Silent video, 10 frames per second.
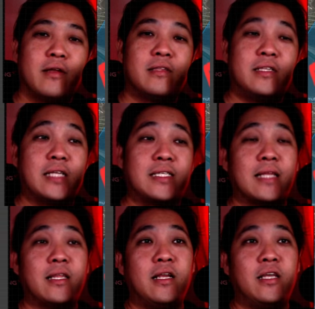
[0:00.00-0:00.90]
then
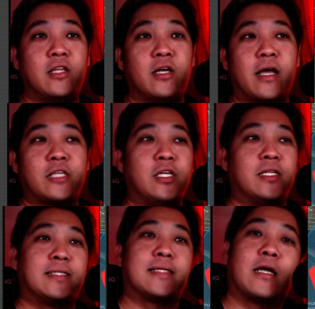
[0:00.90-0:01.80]
suddenly the
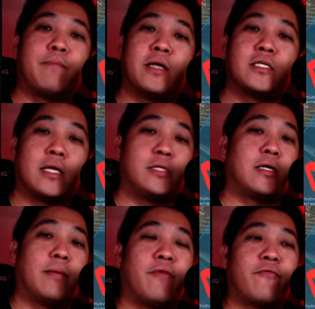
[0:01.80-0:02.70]
sucker punch actually
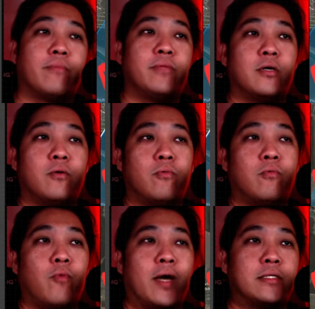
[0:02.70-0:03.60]
coming from the
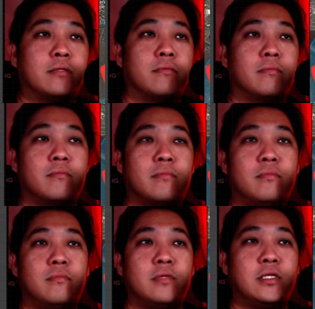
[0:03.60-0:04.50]
west.
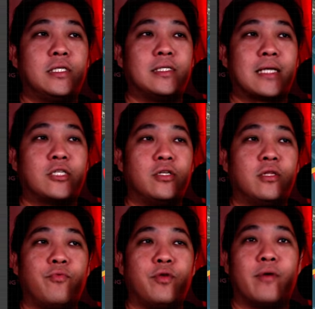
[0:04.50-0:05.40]
This is actually
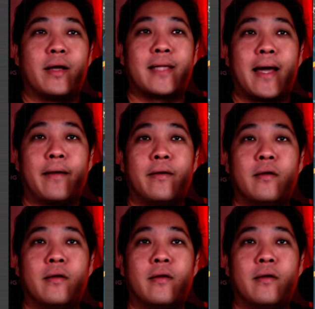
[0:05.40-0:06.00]
the real attack.